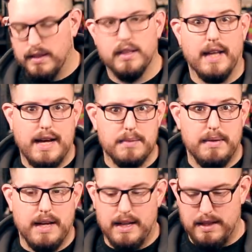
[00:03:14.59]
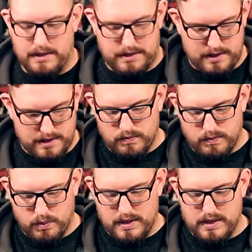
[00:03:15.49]
Last but not least.
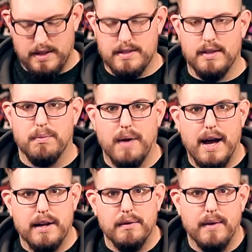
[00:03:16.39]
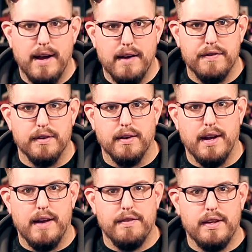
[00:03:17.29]
What is it? Is it Rockin' Raph or
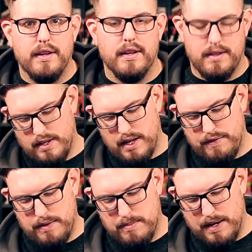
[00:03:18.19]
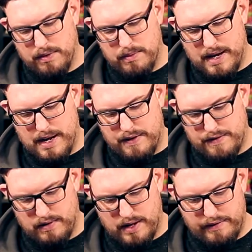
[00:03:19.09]
Heavy Metal
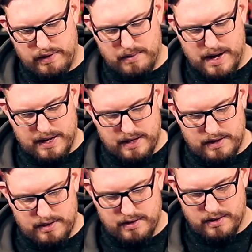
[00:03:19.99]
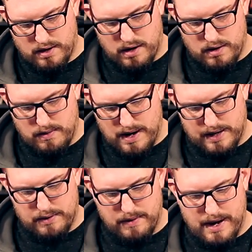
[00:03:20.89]
Raph? Heavy Rockin', Hard
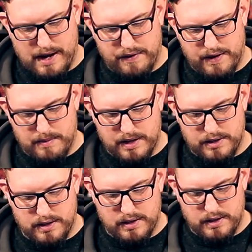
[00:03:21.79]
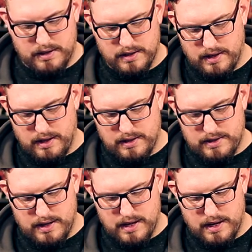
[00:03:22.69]
Rockin' Raph? I'm not sure.
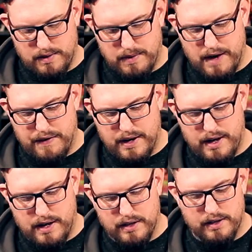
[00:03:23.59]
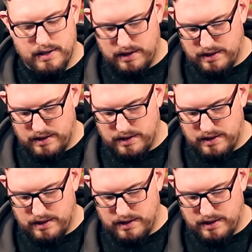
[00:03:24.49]
It's Raphael in